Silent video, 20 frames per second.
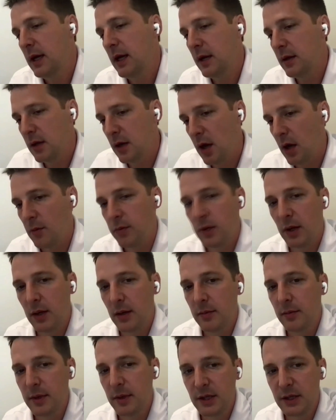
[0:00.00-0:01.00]
and the
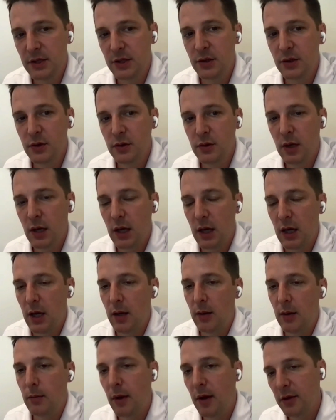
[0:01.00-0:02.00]
on-prem into
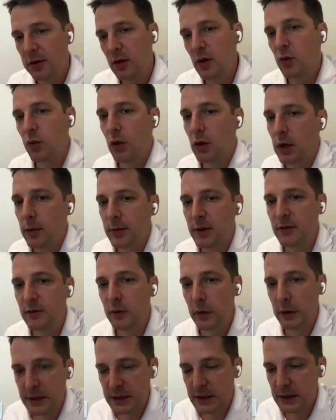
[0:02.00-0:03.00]
uh, monthly roll-up
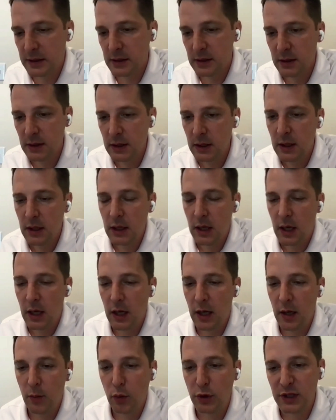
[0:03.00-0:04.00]
invoices.
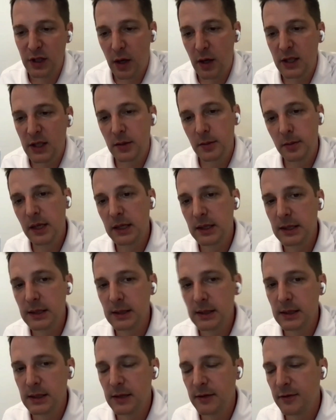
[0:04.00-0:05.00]
Um, what's awesome about
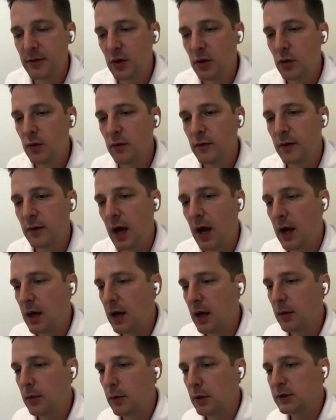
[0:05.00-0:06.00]
this is if you've got
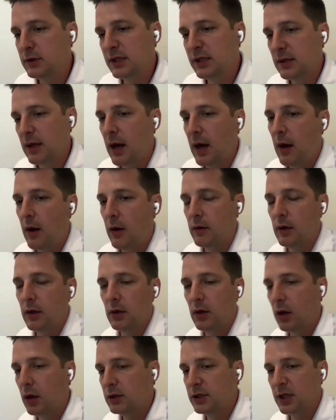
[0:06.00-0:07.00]
a multi-cloud
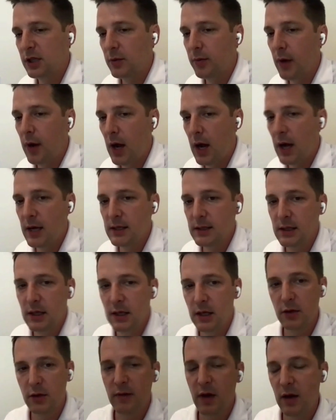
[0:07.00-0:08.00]
large enterprise
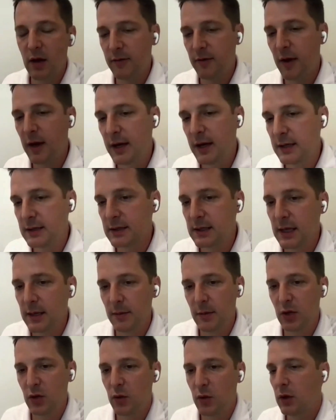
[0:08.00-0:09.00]
and you've got a finance
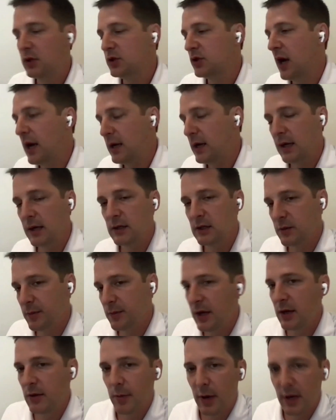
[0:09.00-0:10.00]
team and you want to track down
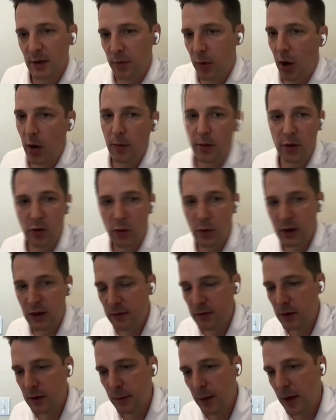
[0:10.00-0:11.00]
spend by department or
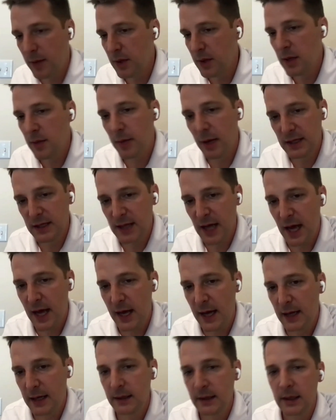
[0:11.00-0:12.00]
whatever it might be by
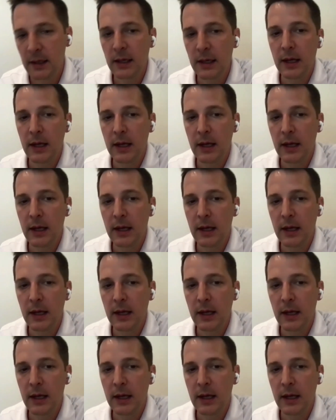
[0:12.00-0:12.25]
tag,